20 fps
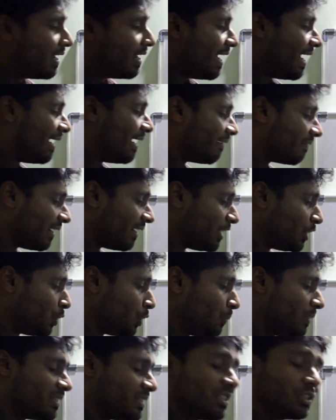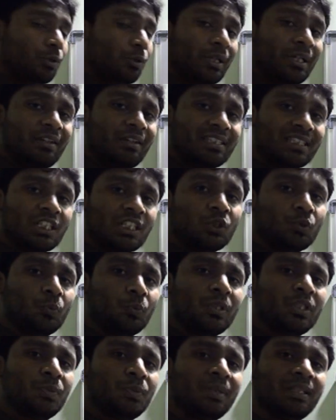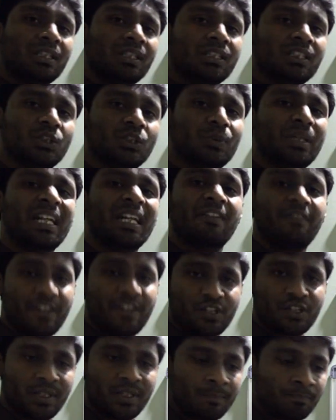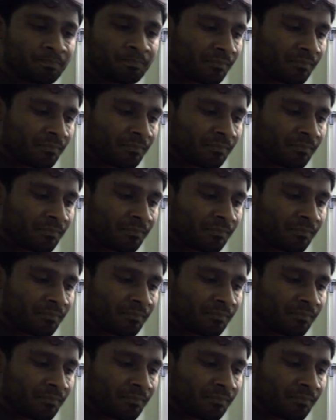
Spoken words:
And right now we are just going to discuss which methods is very efficient